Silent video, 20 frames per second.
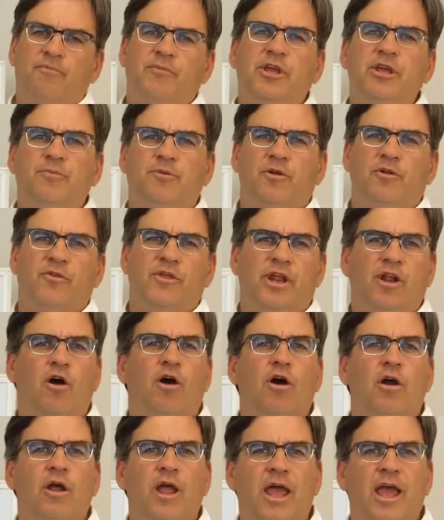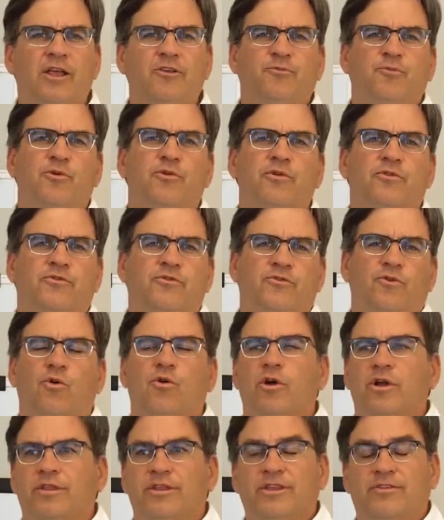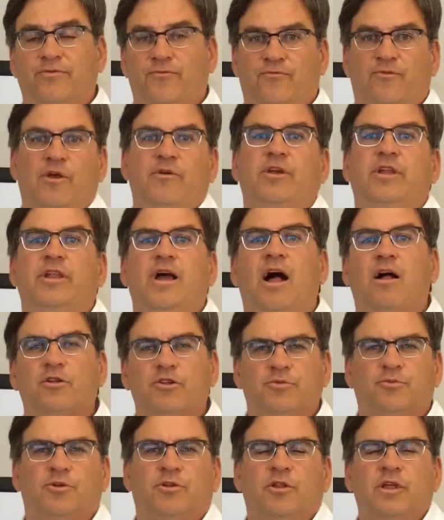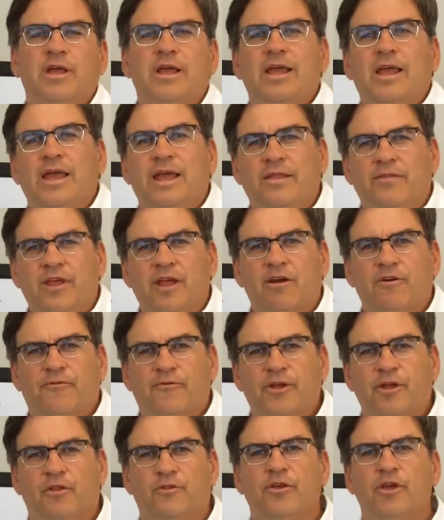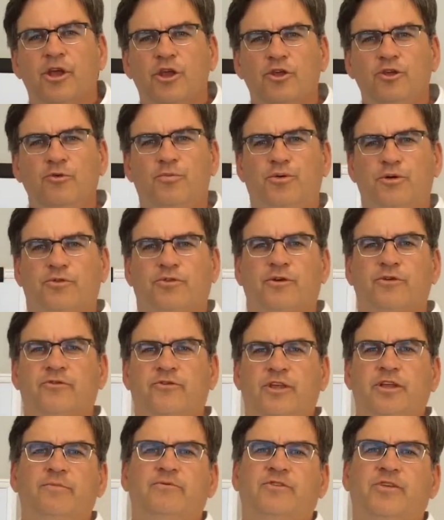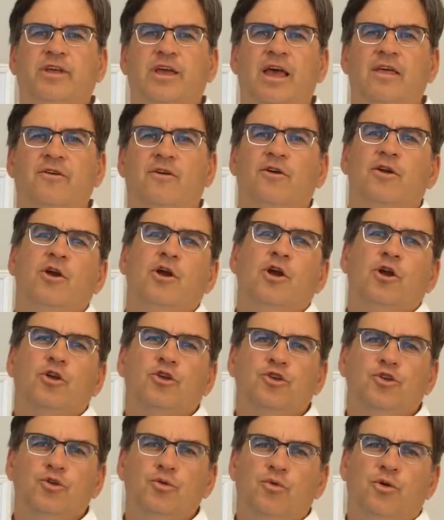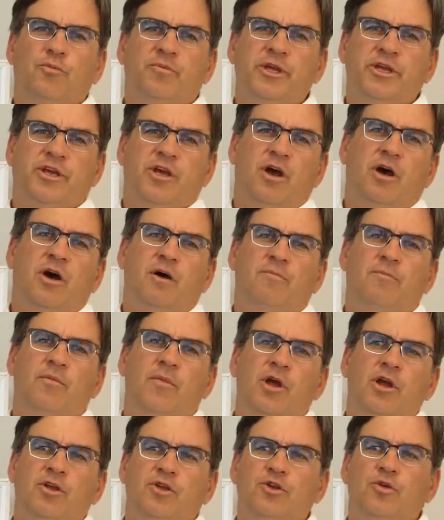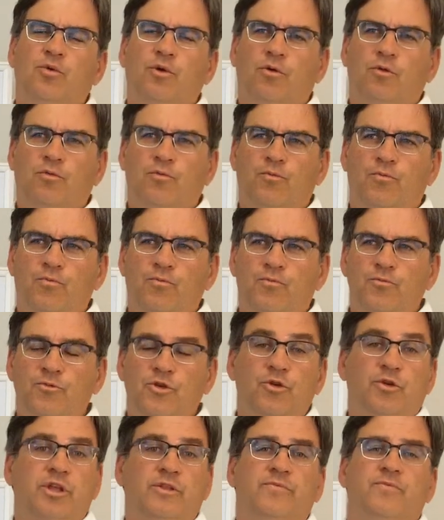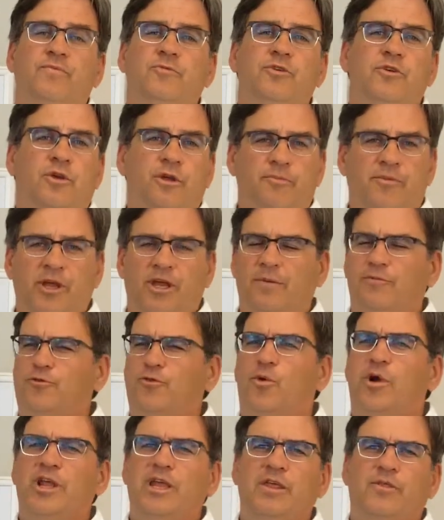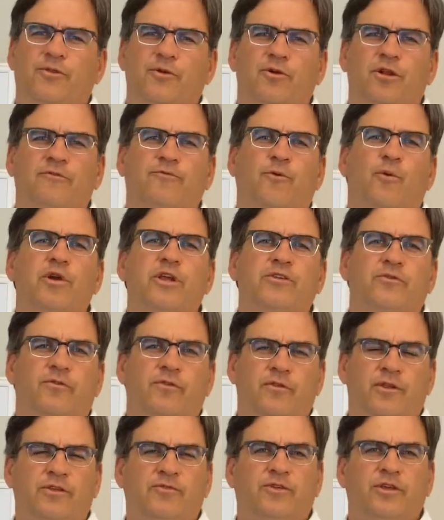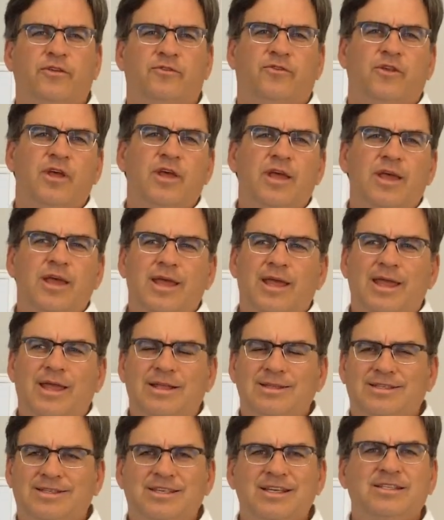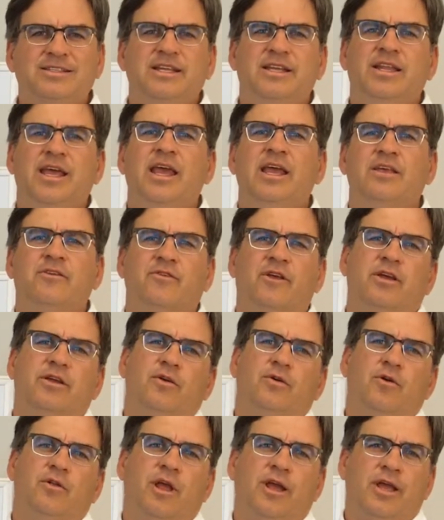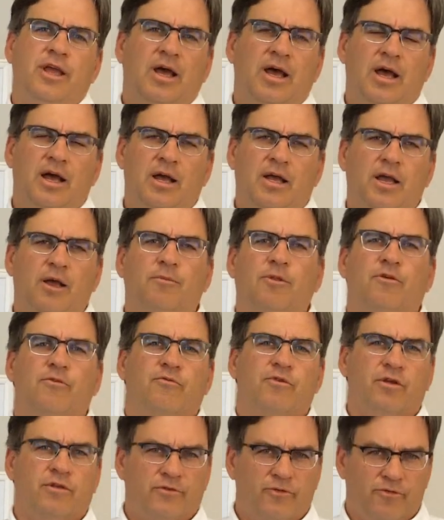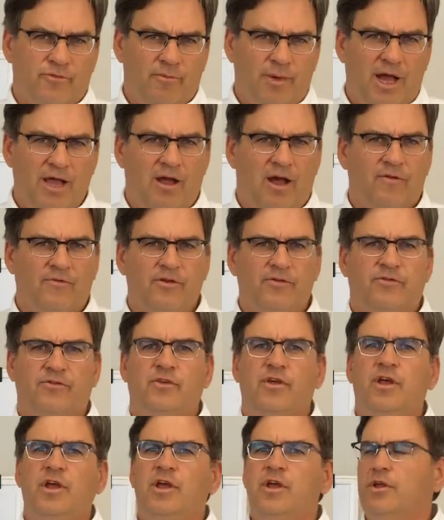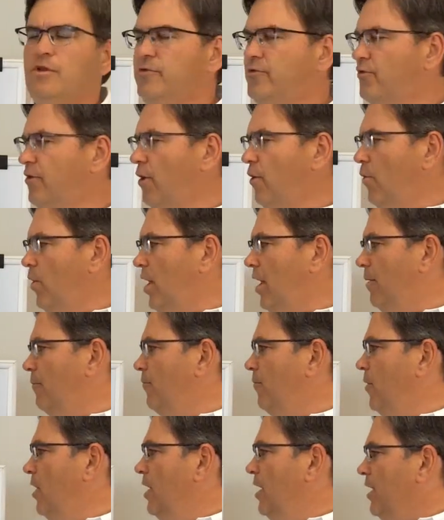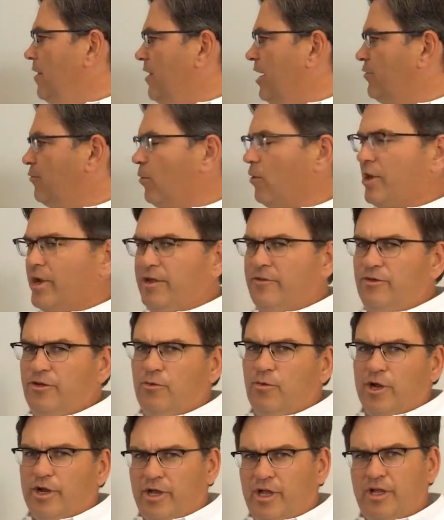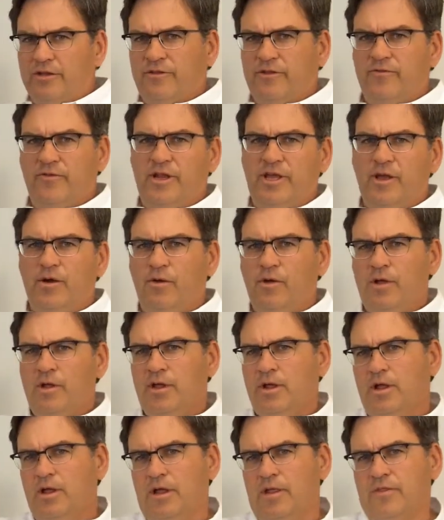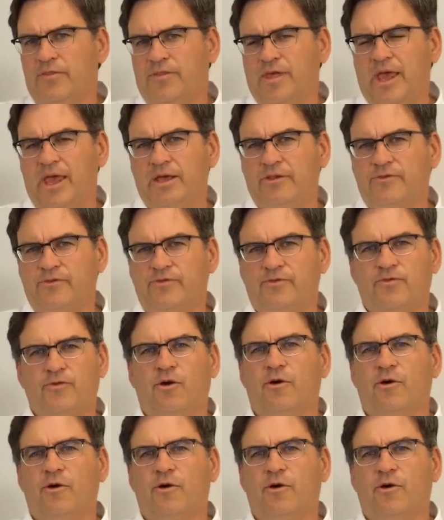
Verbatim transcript: people that are experts or at least very knowledgeable in their field, you put those teams together, you can pick up 20, 30, 40 listings in 60 days, like a couple of realtors in my office. So that's what we're going to do. We're going to cut to the video. Thanks.